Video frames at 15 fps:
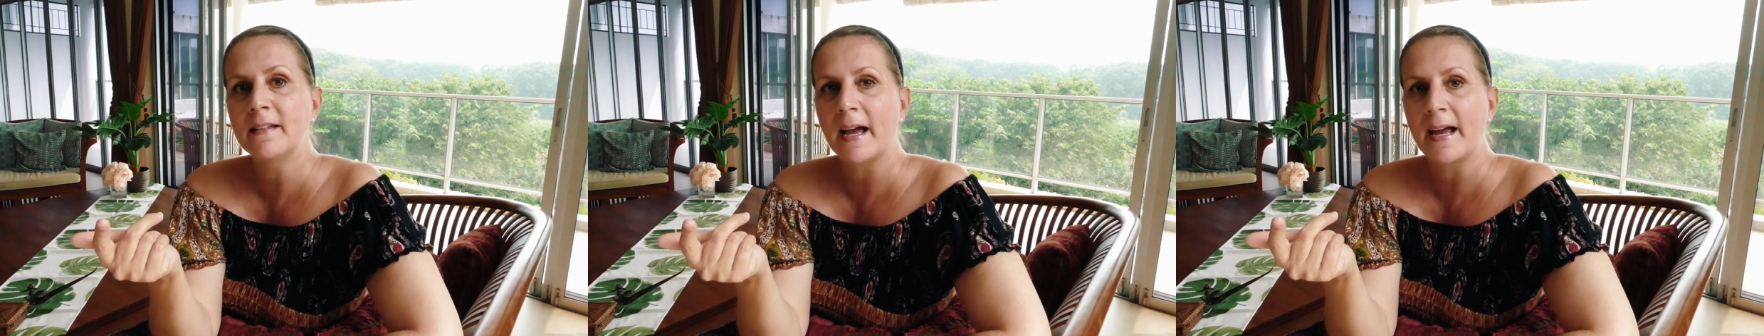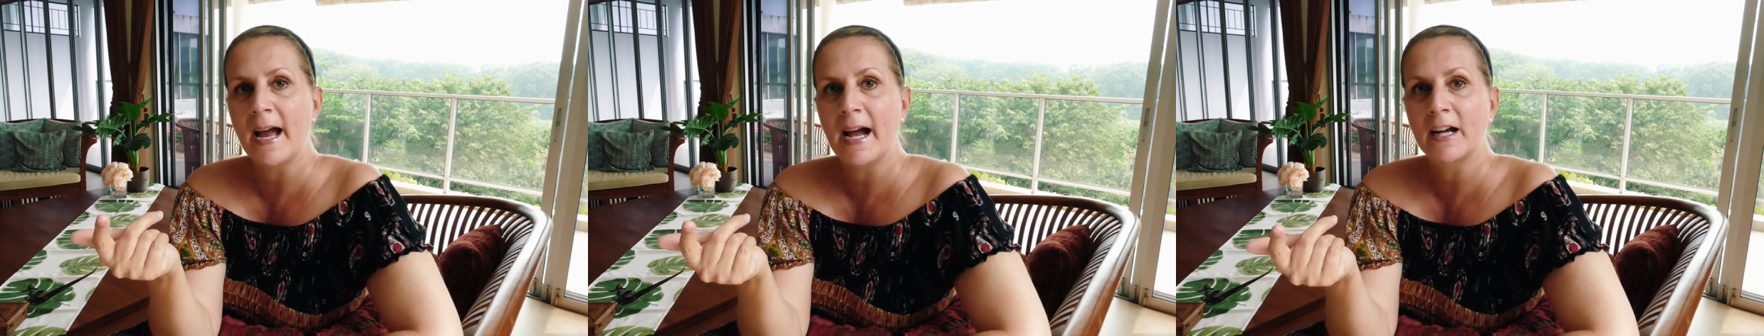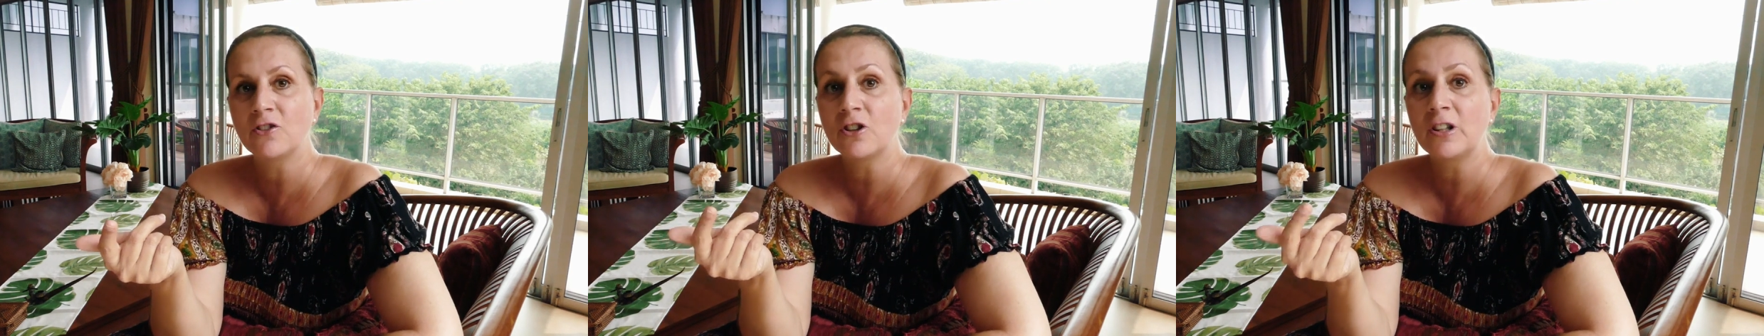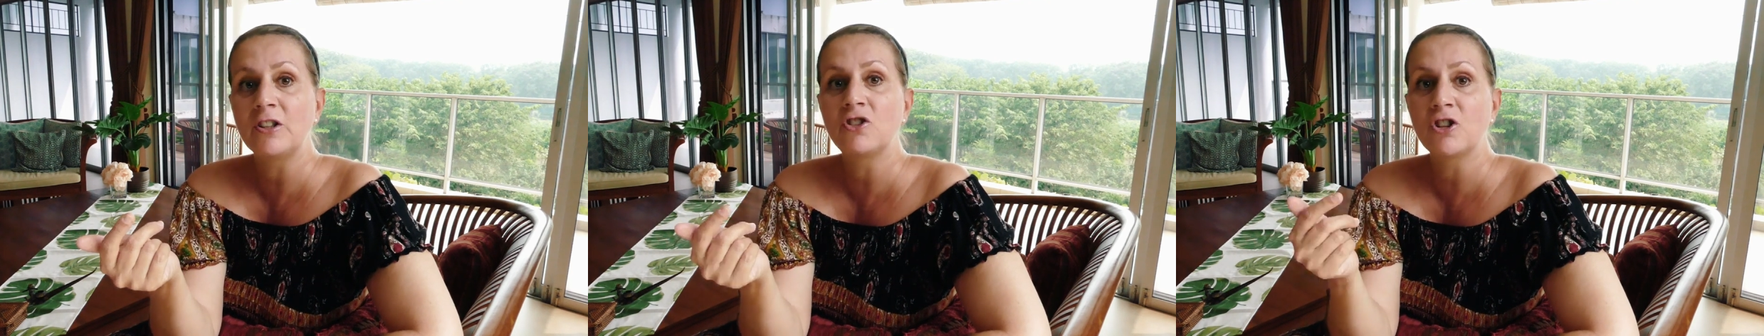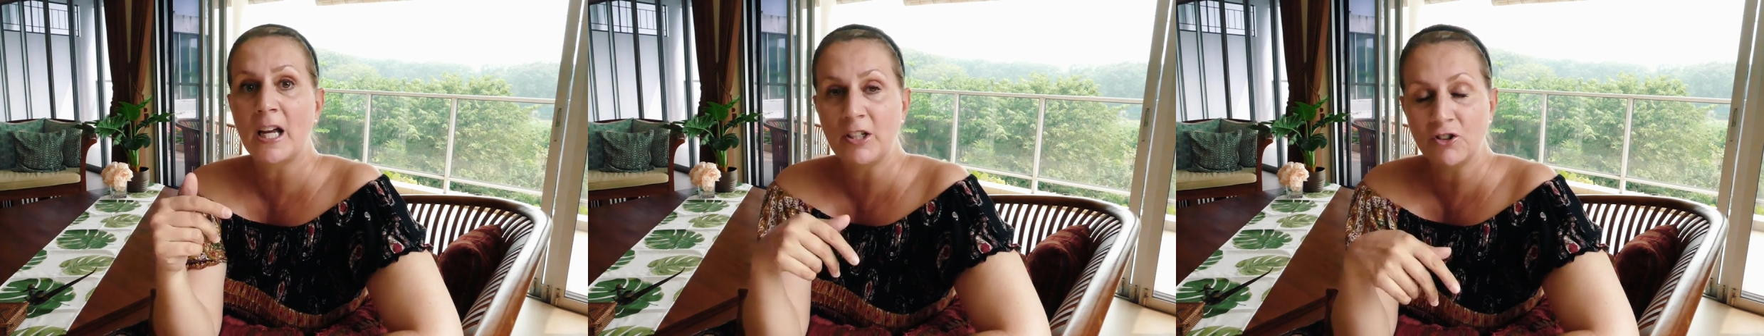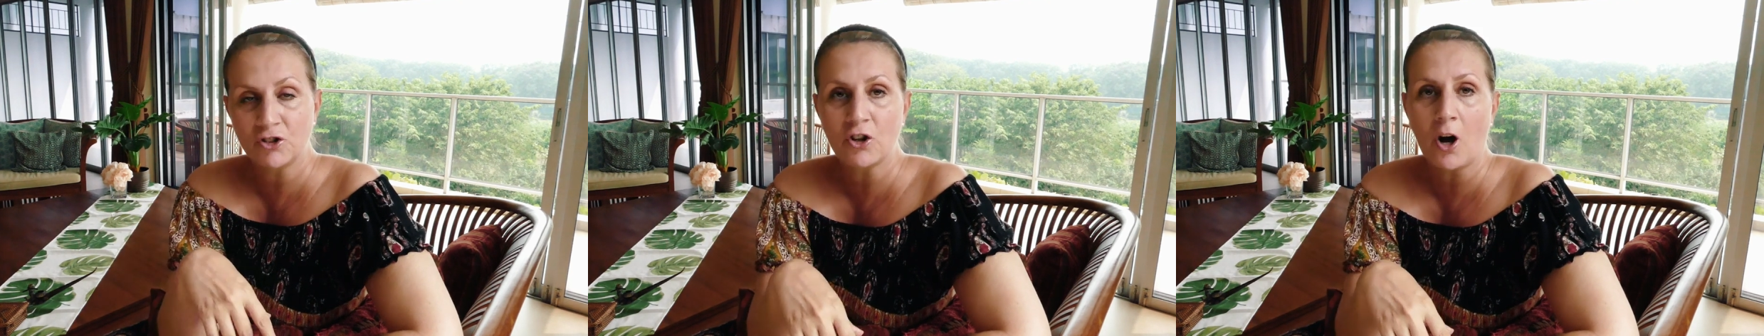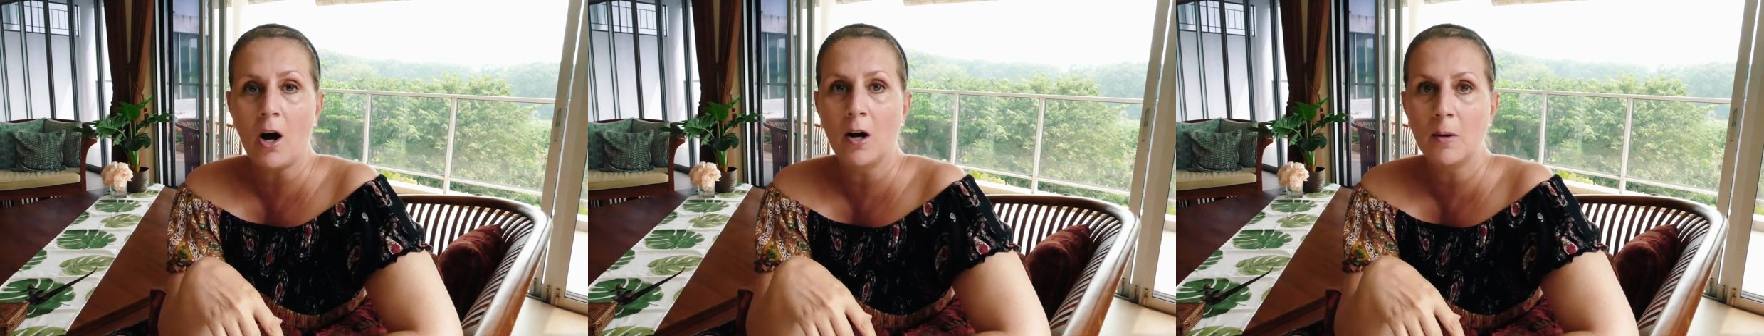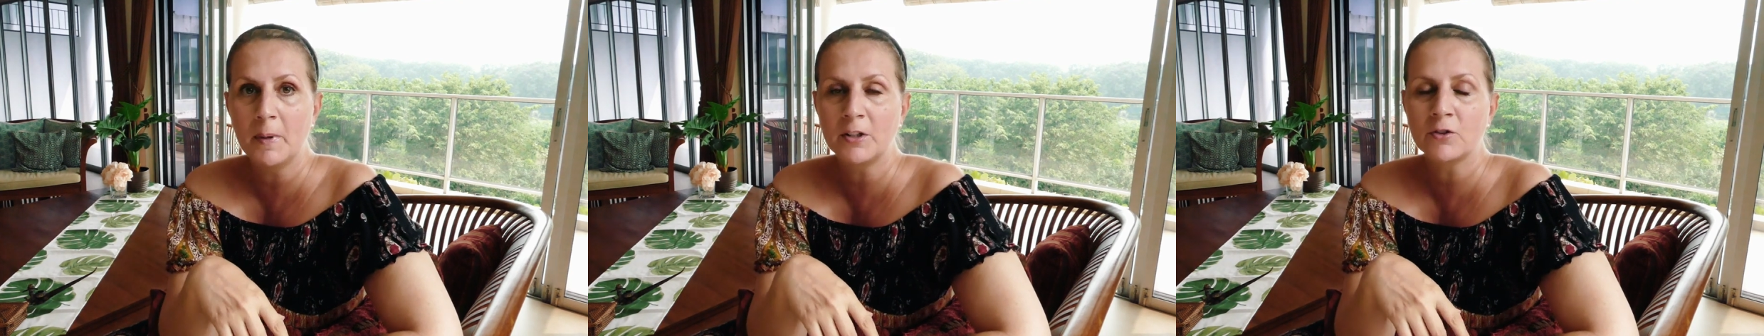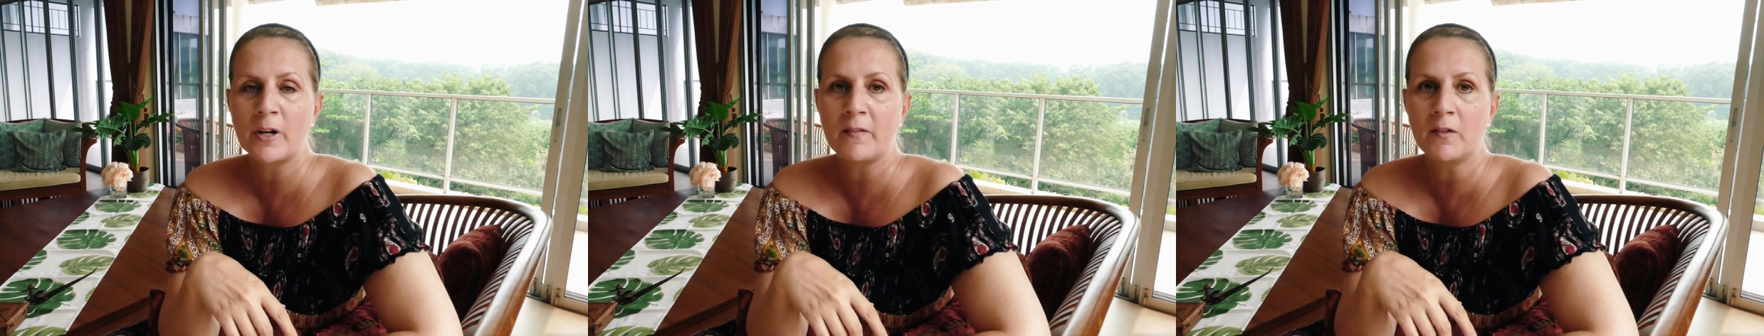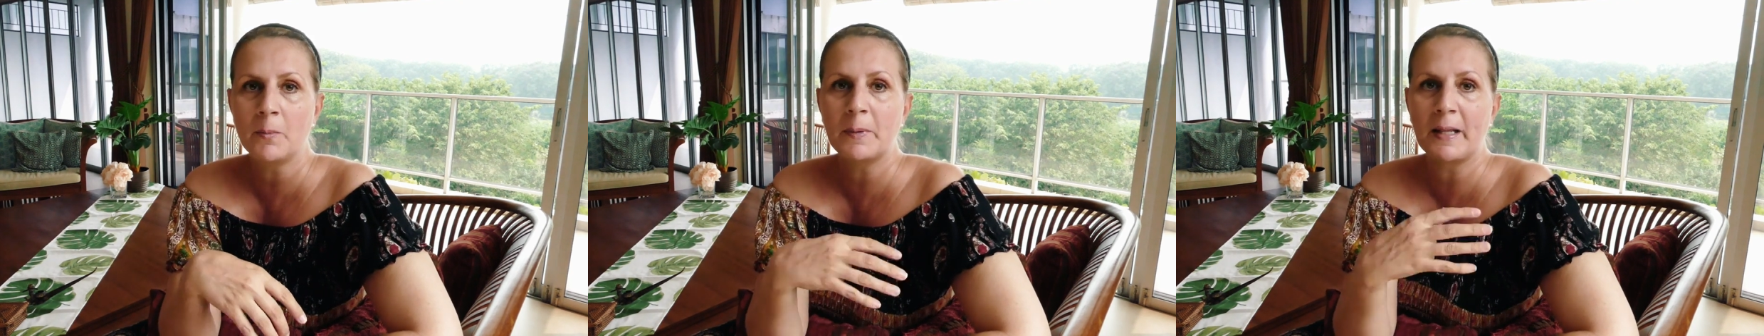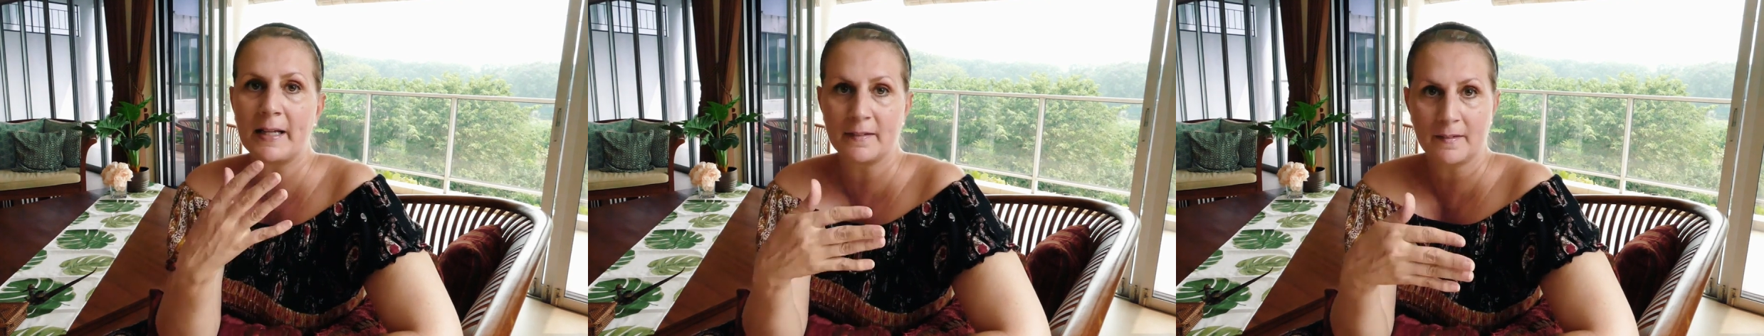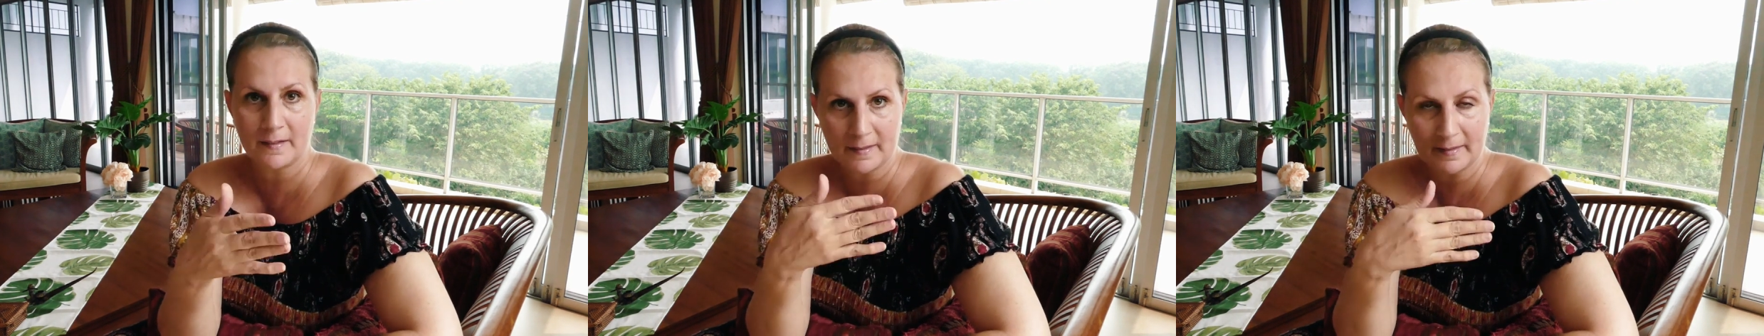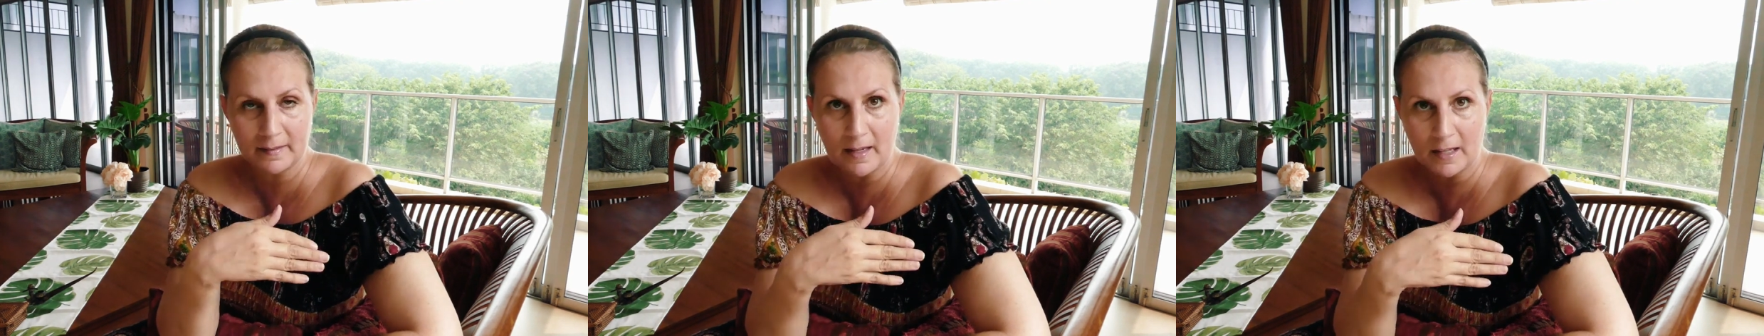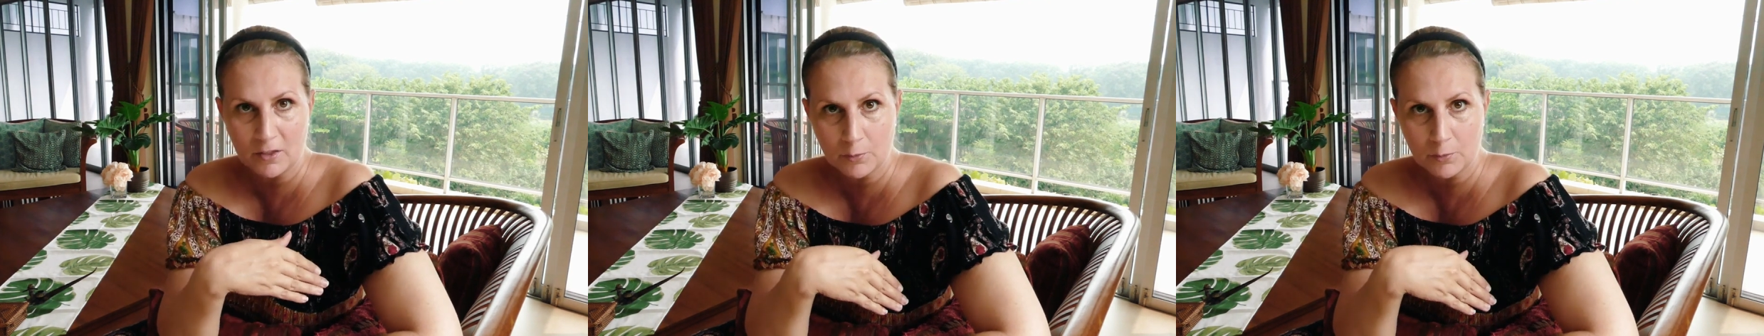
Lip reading: I actually changed all my travel plans to stay